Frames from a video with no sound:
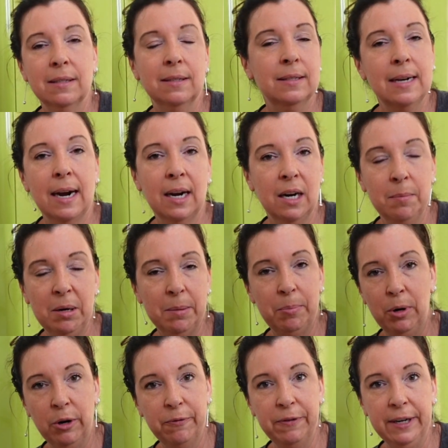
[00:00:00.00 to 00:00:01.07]
it's not gonna be a
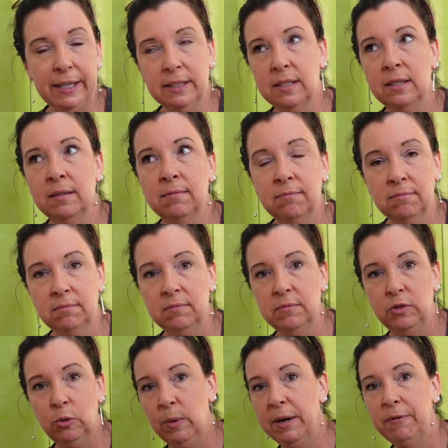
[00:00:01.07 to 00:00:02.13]
perfect
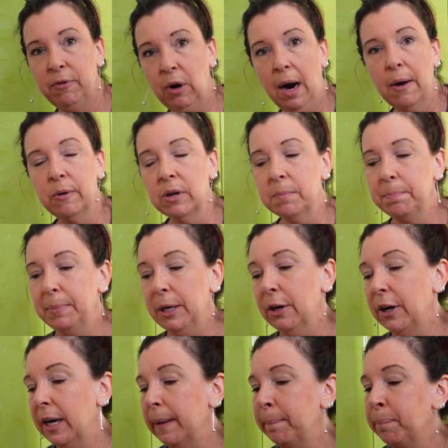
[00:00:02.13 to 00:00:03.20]
24-hour
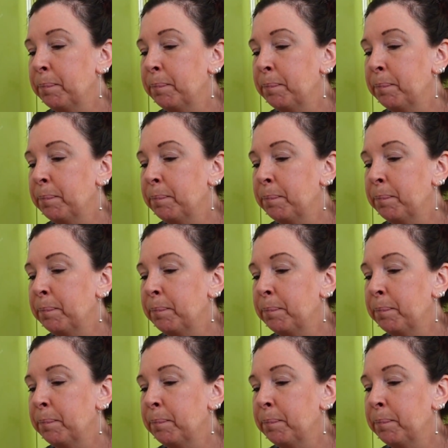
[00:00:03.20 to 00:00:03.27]
period.